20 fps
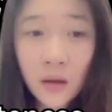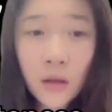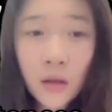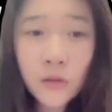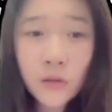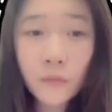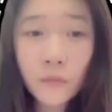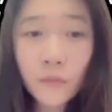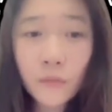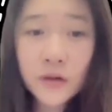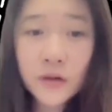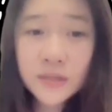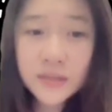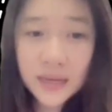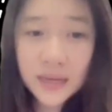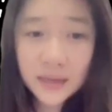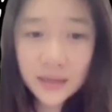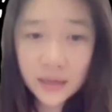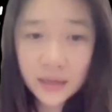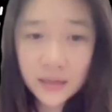The first
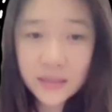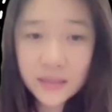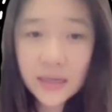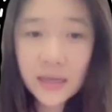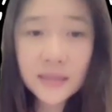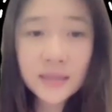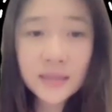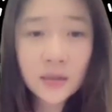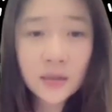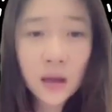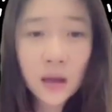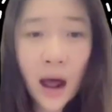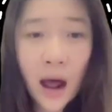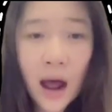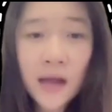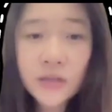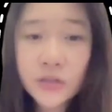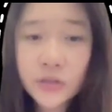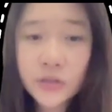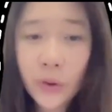sentence is, I
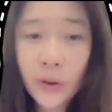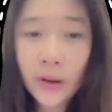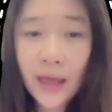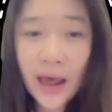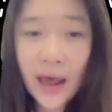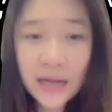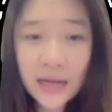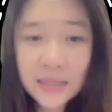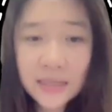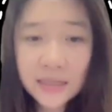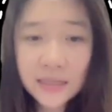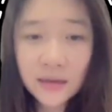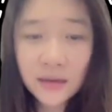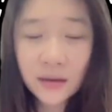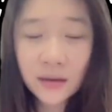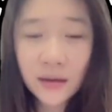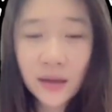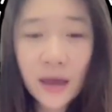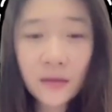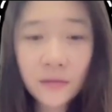saw a cat,
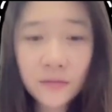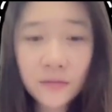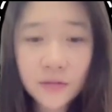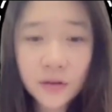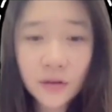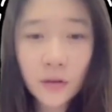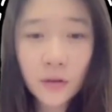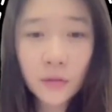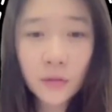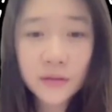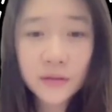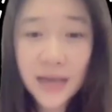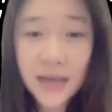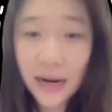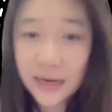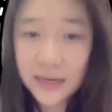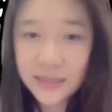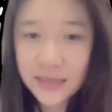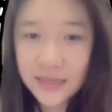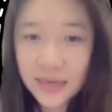and the second
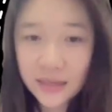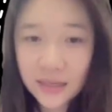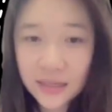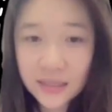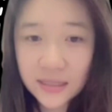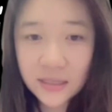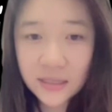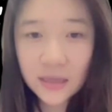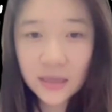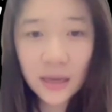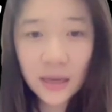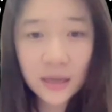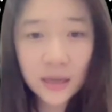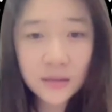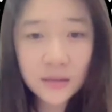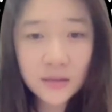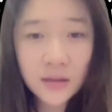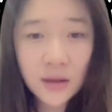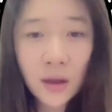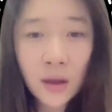sentence is,
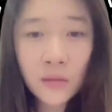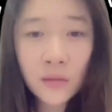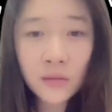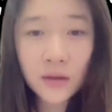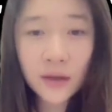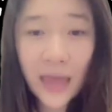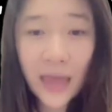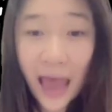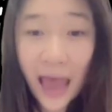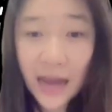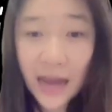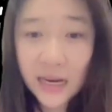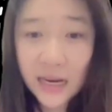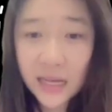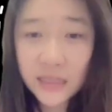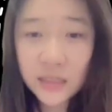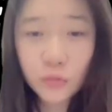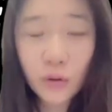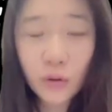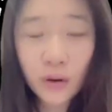the cat is
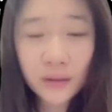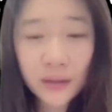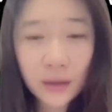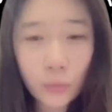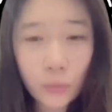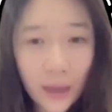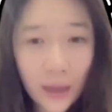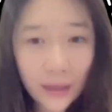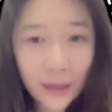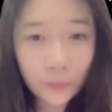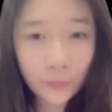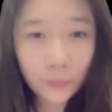running away.